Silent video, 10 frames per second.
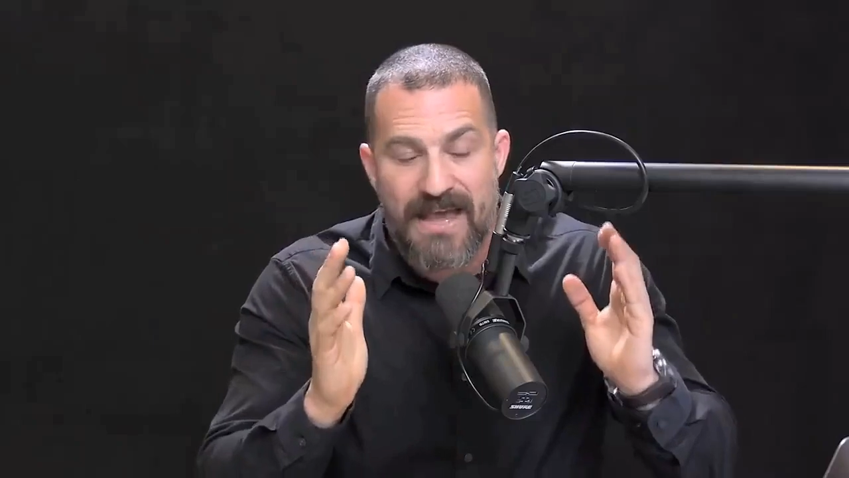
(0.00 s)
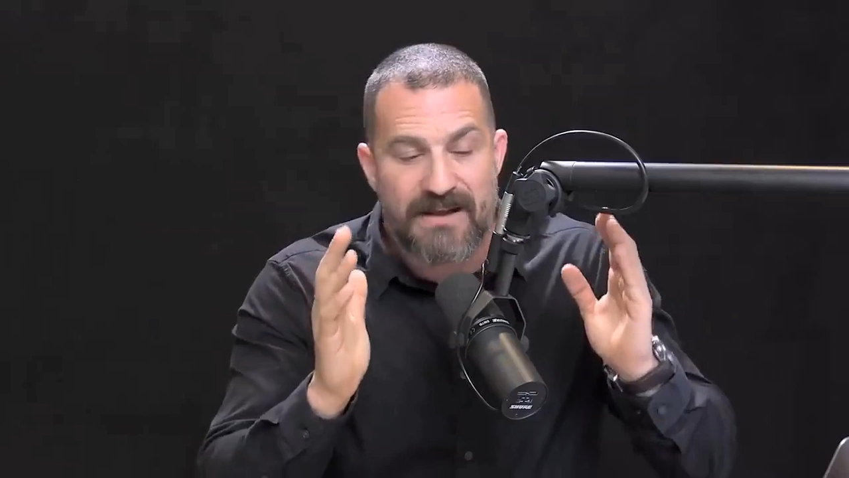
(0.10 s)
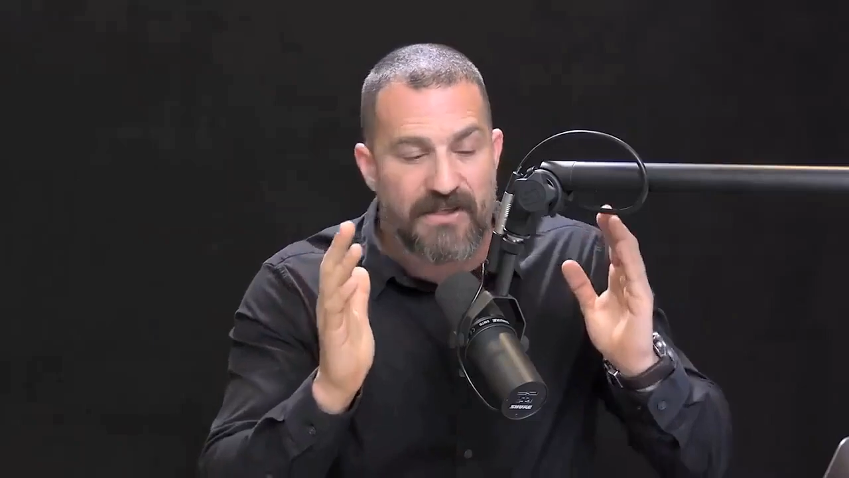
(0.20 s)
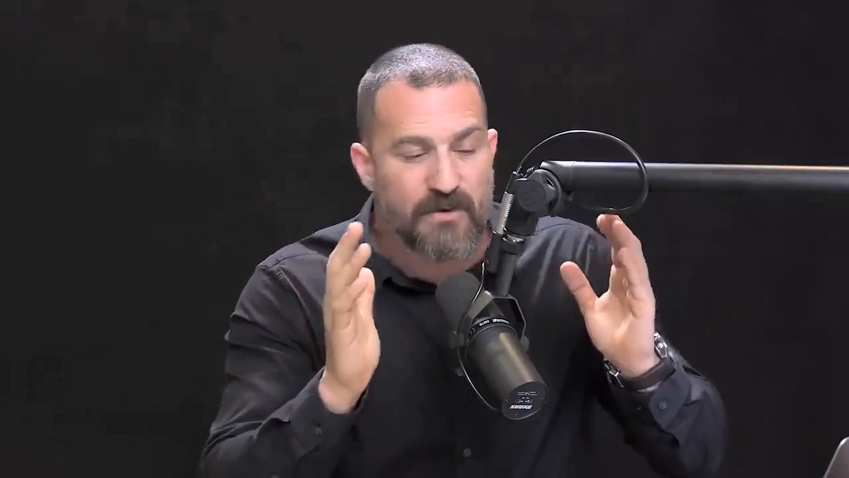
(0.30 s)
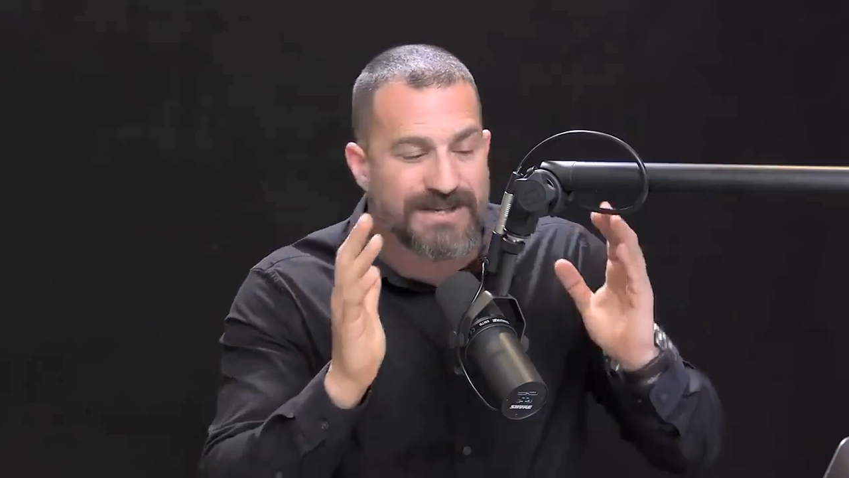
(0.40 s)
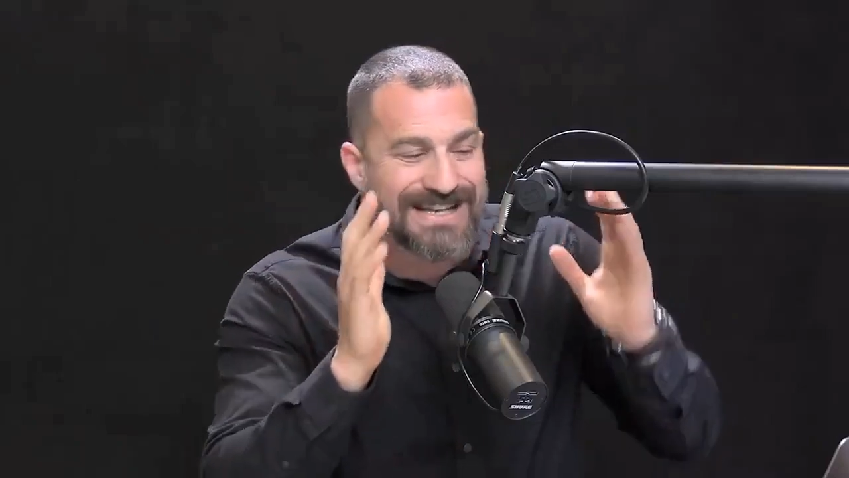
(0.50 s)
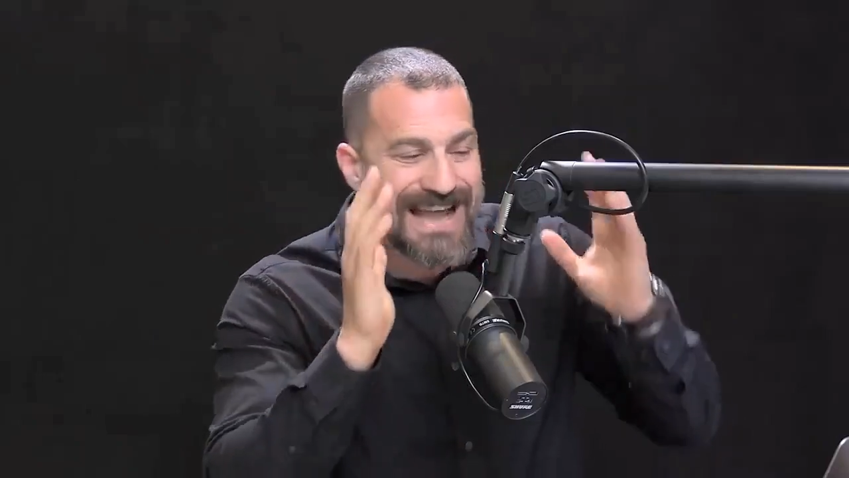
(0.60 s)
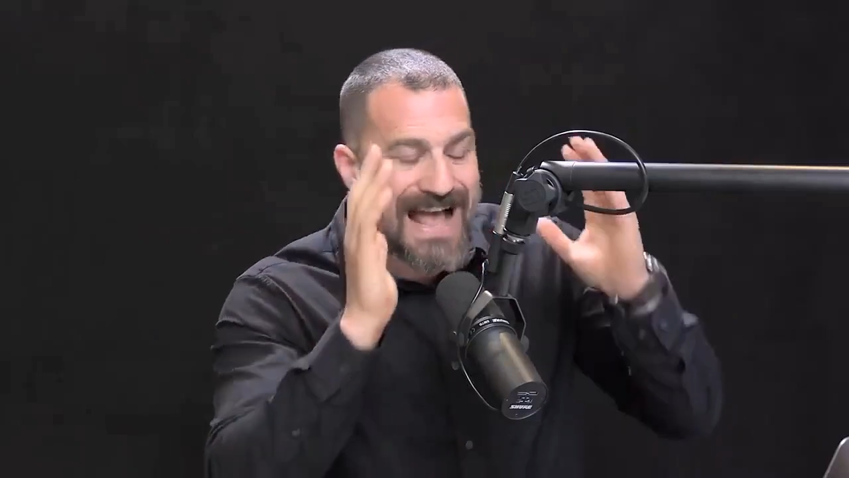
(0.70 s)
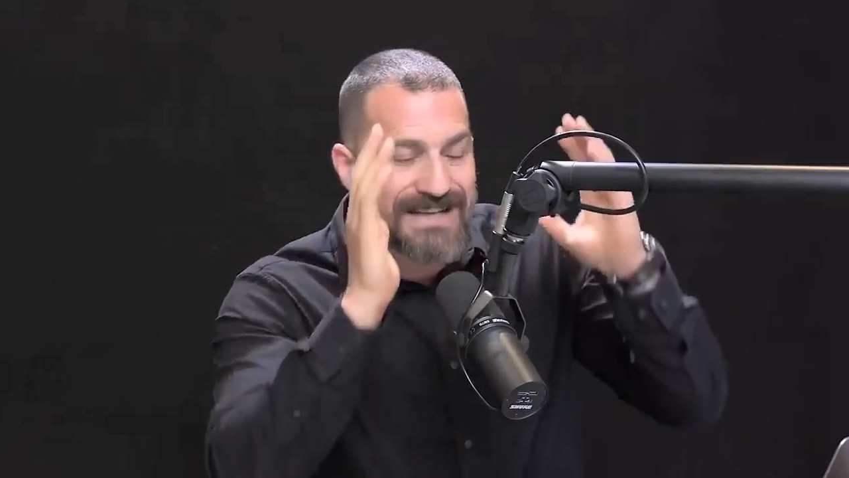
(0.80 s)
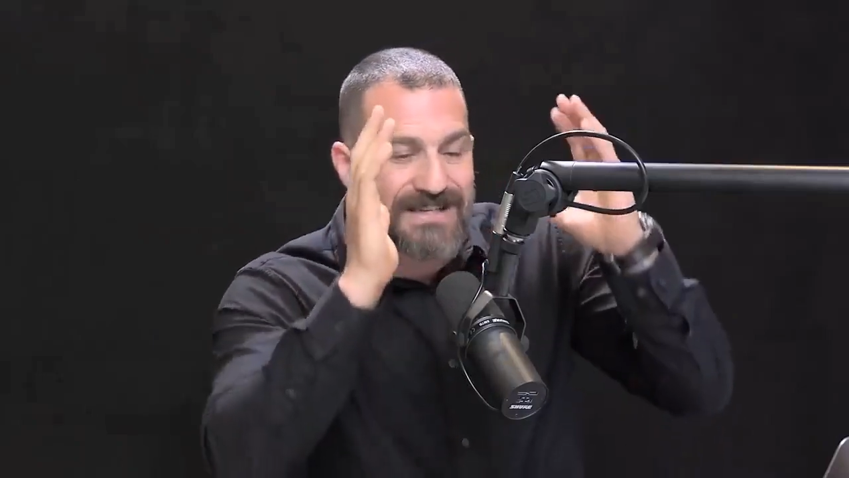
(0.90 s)
In other words, it
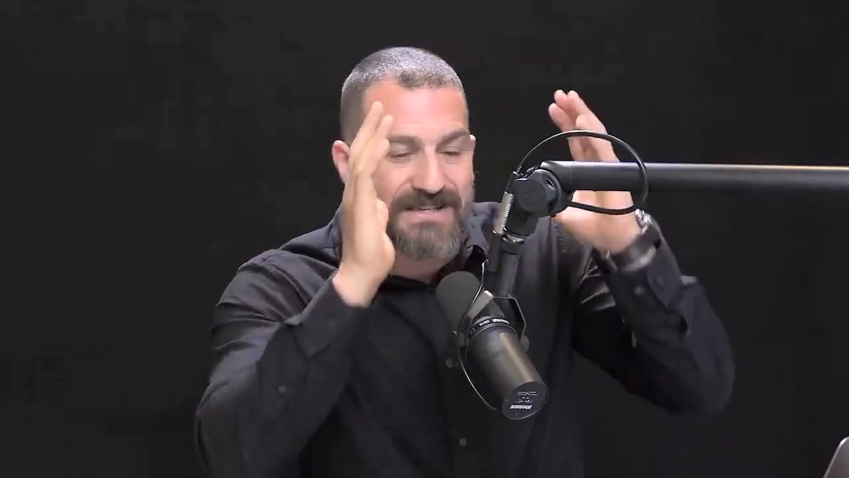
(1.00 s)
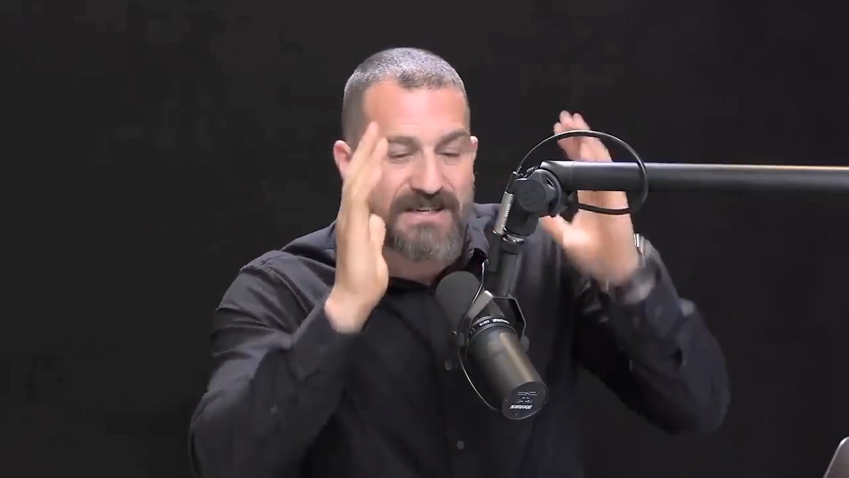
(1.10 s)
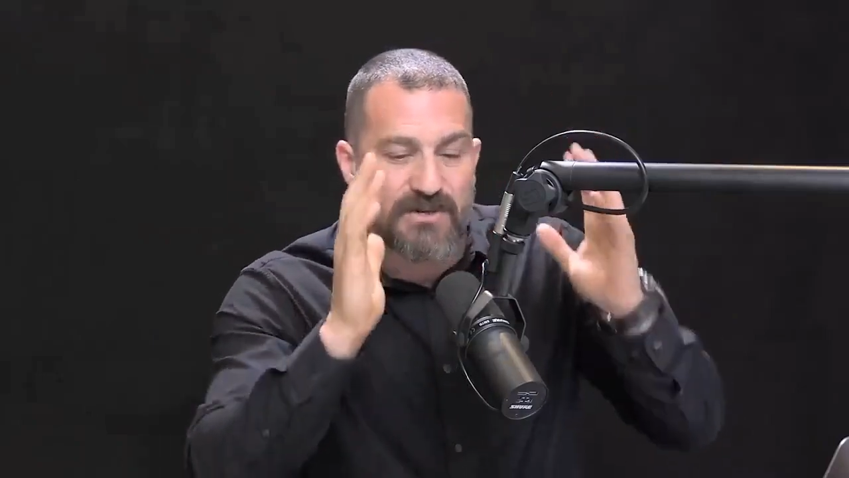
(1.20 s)
acts as a